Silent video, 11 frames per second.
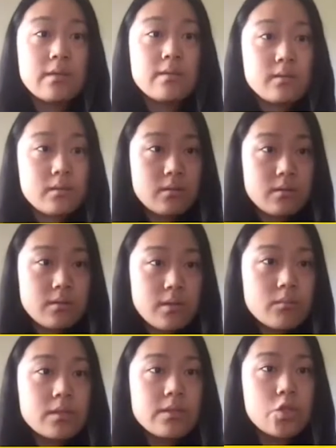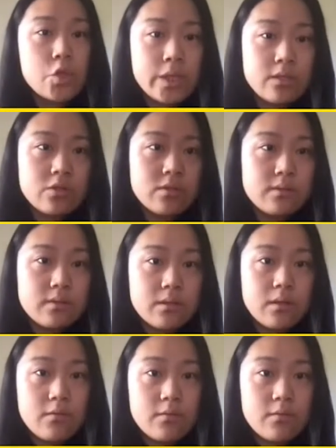in some situations,